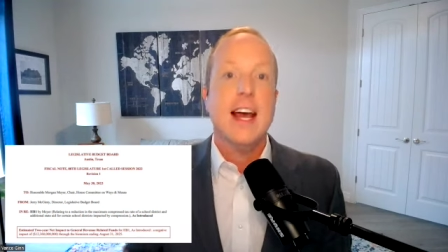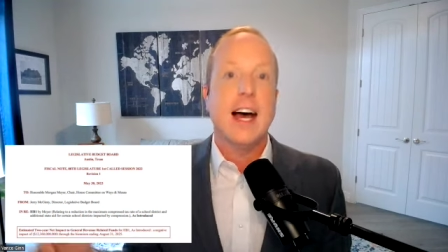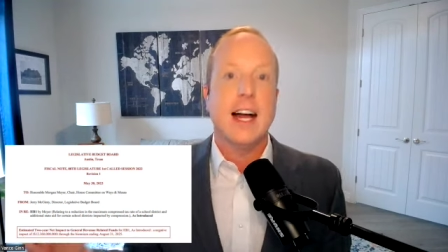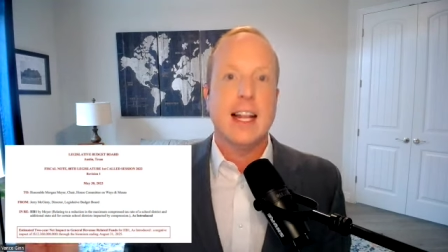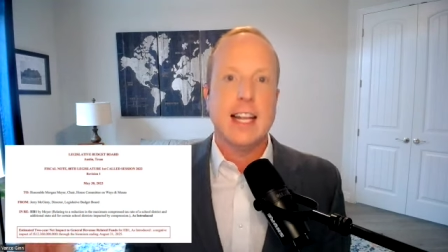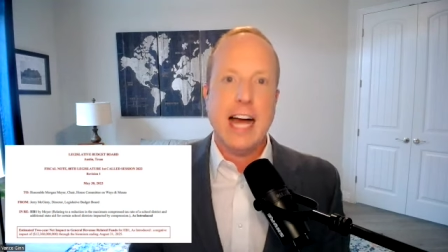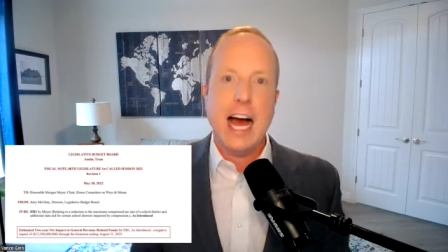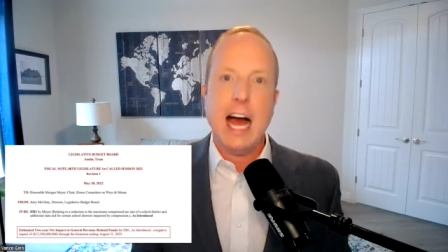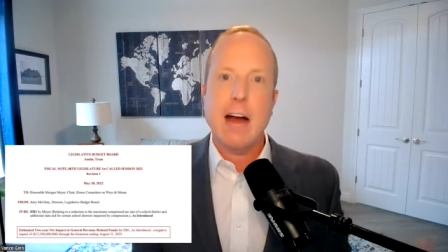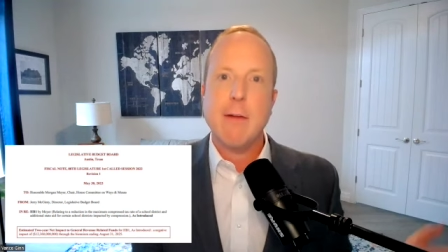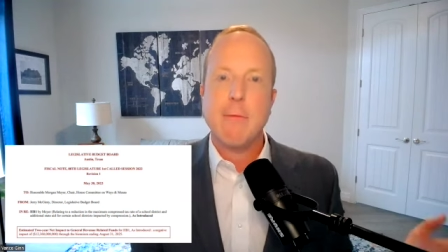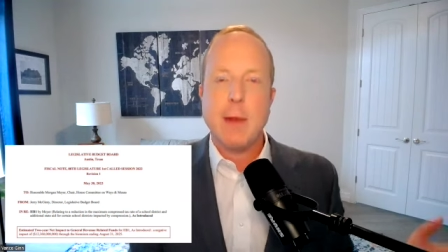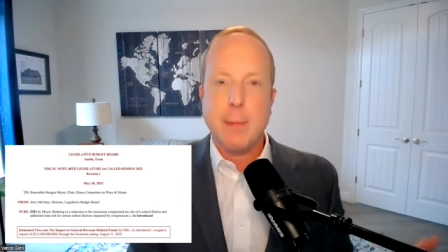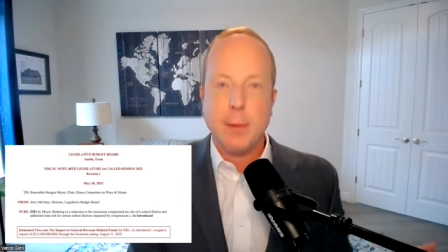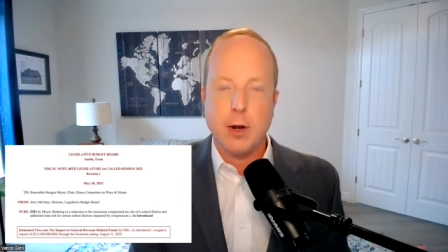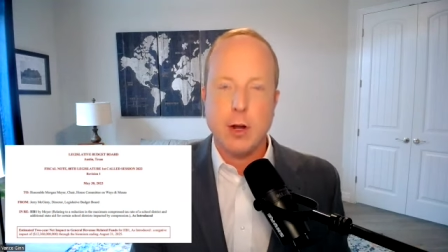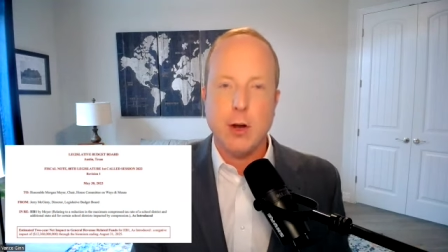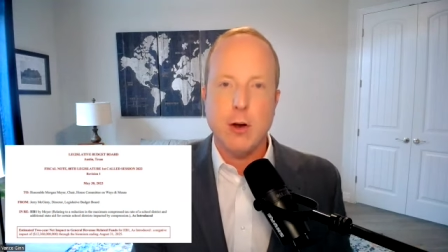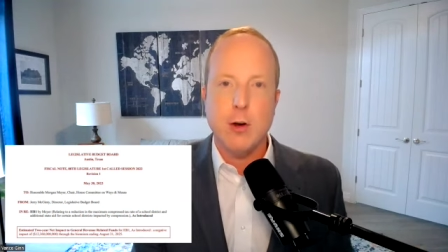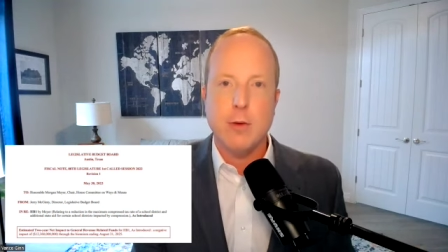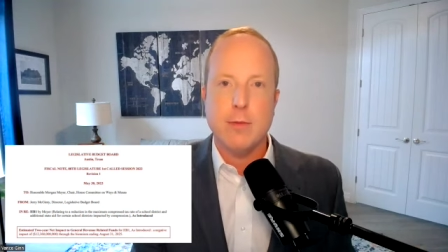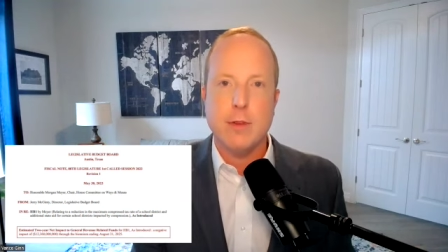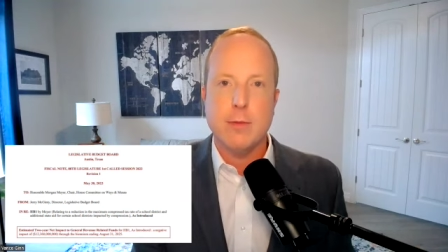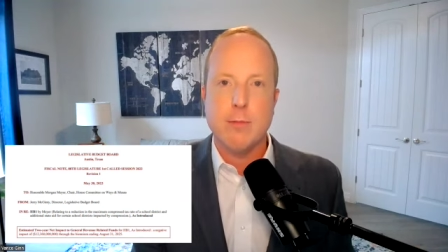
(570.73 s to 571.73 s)
allow people to
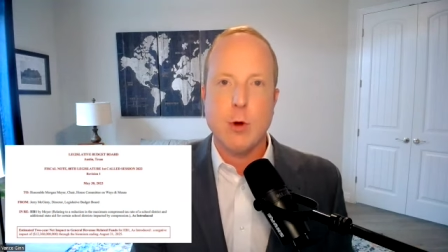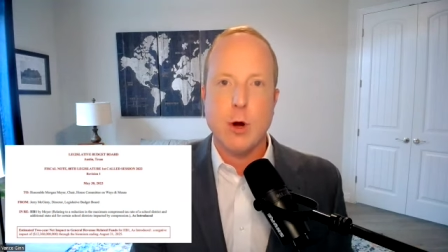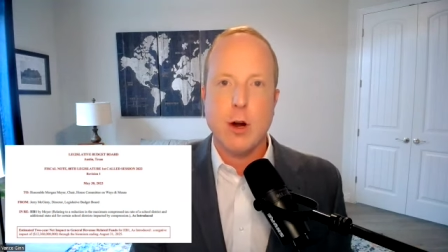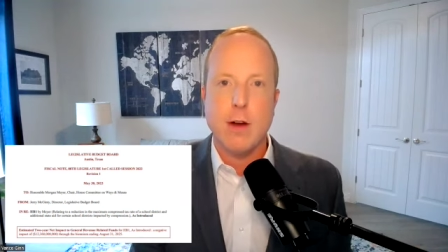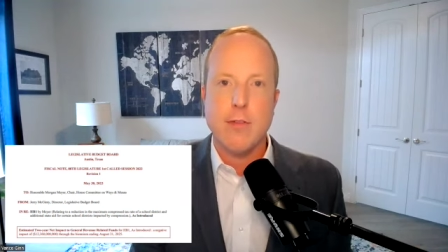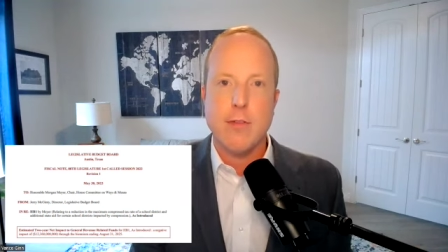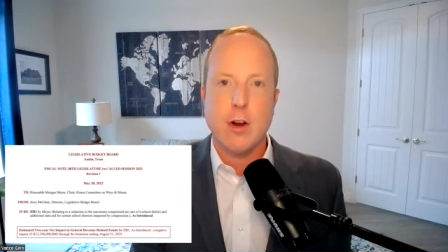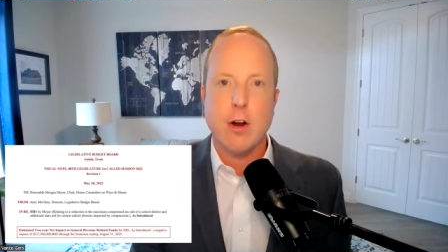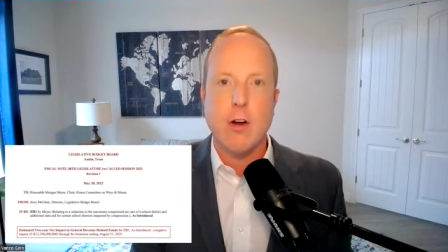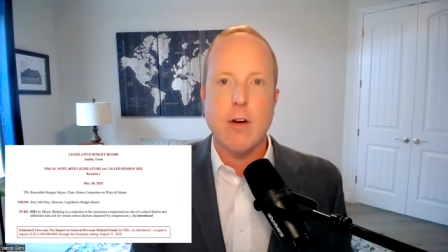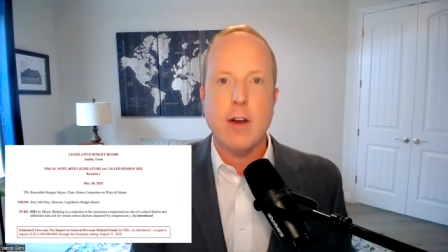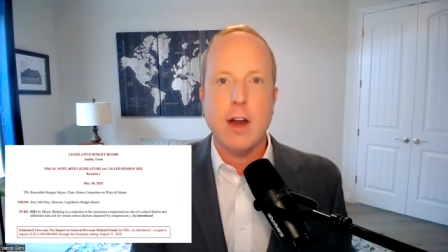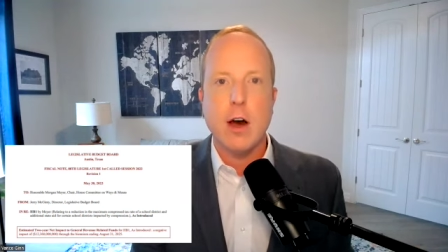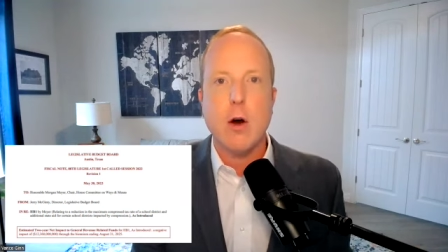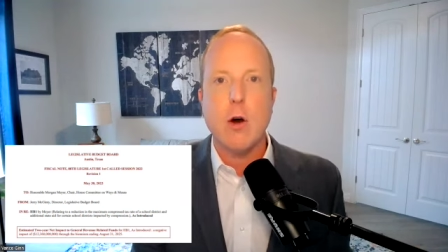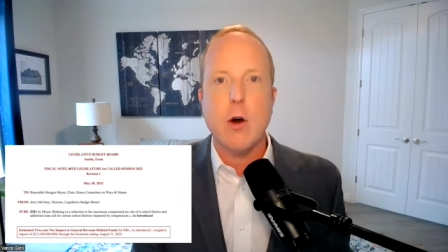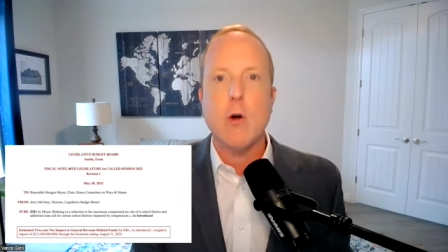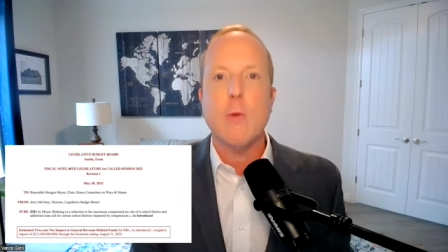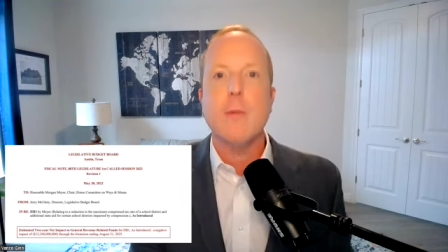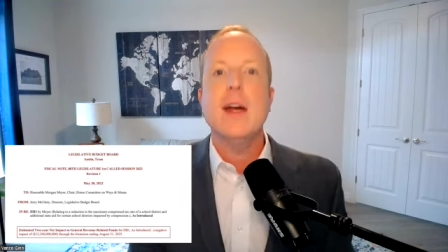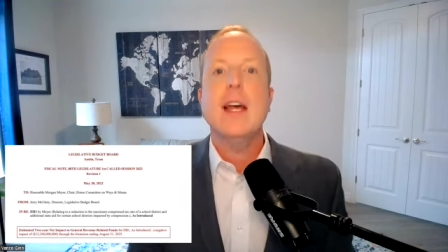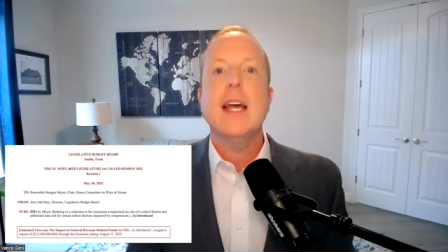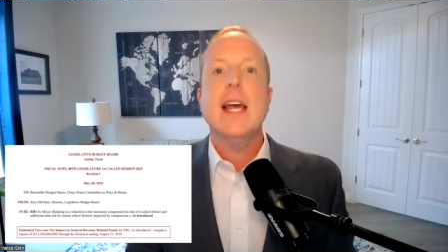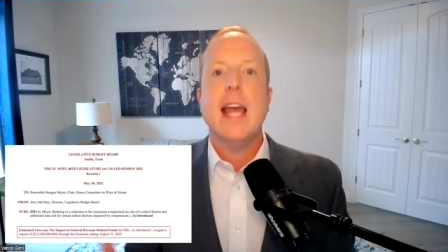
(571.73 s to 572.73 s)
own more of their own
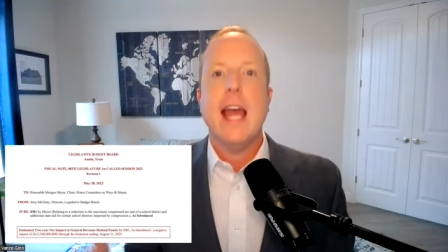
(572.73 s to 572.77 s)
home